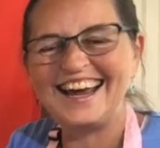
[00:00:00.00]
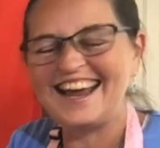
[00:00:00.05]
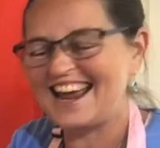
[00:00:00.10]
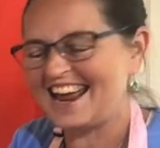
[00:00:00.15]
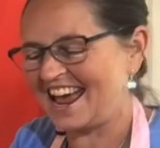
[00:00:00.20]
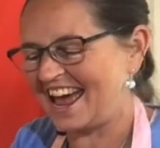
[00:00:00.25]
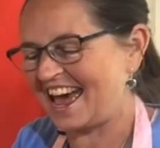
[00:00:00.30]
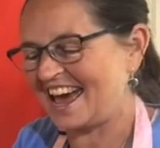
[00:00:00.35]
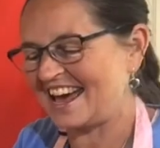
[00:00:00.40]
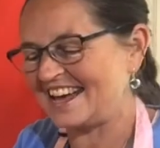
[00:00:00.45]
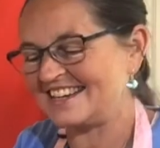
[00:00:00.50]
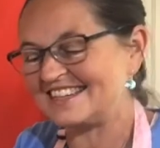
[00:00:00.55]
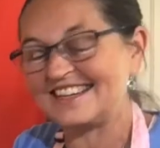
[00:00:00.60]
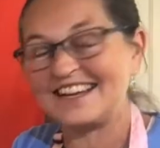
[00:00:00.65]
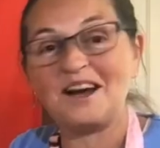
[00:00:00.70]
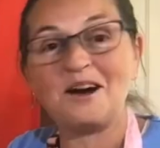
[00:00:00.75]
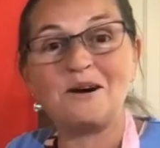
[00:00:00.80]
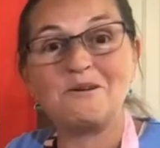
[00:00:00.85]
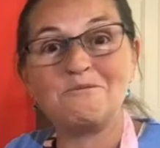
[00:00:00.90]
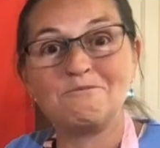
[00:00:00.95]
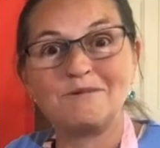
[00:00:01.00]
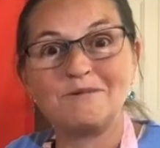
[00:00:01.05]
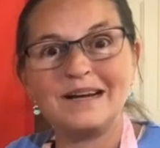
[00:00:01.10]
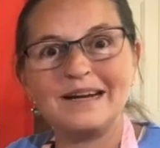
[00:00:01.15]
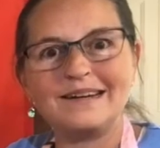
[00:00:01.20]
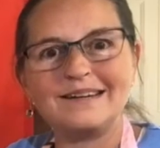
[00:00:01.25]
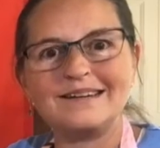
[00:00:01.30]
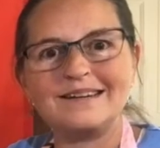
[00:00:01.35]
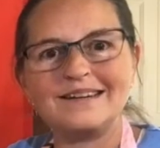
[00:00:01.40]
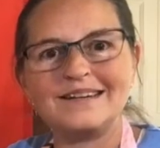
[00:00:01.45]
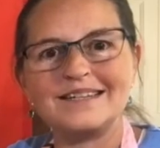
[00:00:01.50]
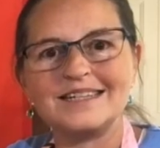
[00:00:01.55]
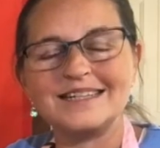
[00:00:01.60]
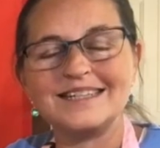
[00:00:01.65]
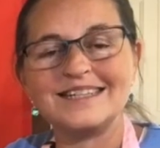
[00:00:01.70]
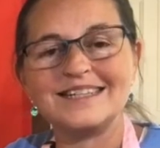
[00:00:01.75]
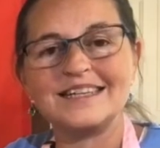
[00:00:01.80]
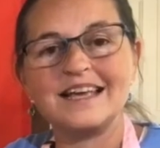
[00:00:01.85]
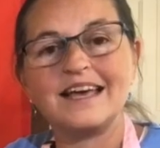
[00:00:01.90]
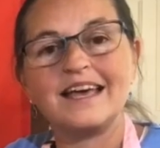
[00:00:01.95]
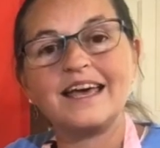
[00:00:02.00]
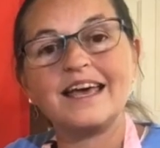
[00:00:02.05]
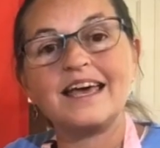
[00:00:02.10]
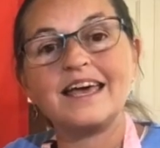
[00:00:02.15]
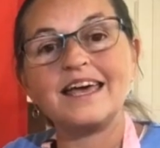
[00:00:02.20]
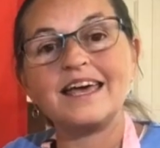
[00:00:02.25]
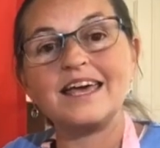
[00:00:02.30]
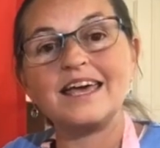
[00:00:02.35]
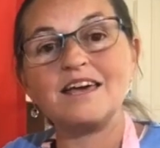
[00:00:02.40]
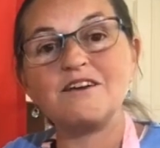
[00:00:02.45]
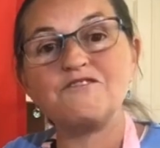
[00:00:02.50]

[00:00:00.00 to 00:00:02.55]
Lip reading: And really delicious. If